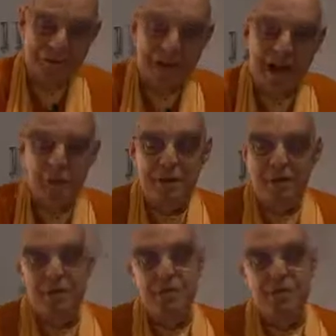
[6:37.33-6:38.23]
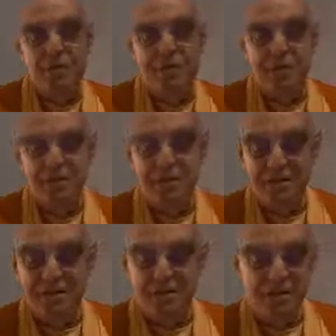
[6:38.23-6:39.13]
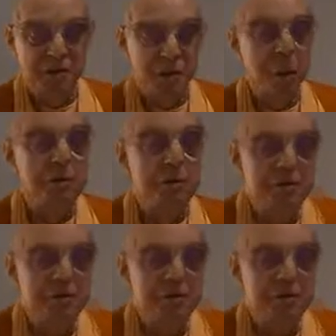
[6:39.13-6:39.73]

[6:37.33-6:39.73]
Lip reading: how he left the pit on the order